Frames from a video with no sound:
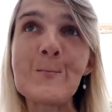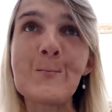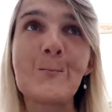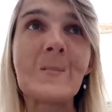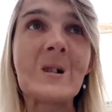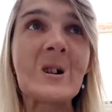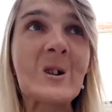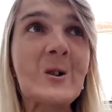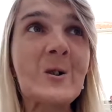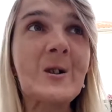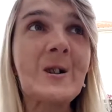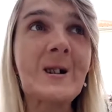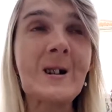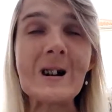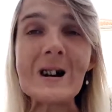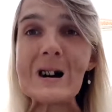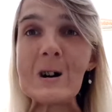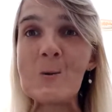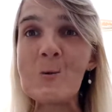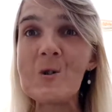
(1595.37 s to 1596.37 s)
mirroring
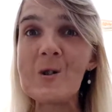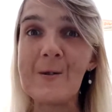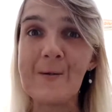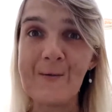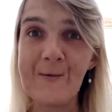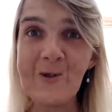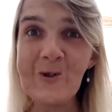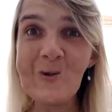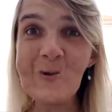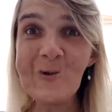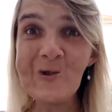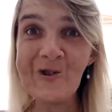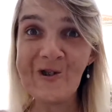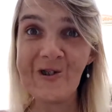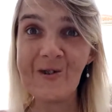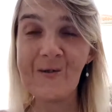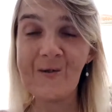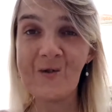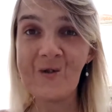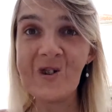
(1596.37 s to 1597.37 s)
our
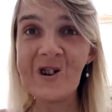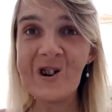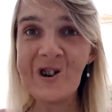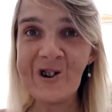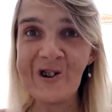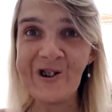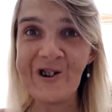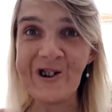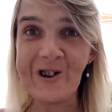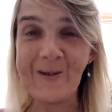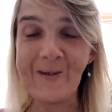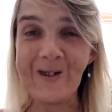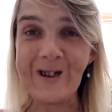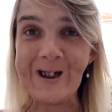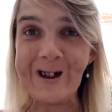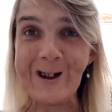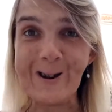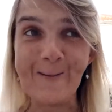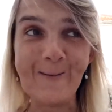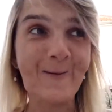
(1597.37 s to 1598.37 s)
future version of
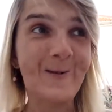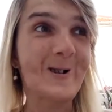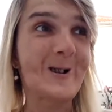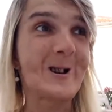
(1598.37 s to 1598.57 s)
self.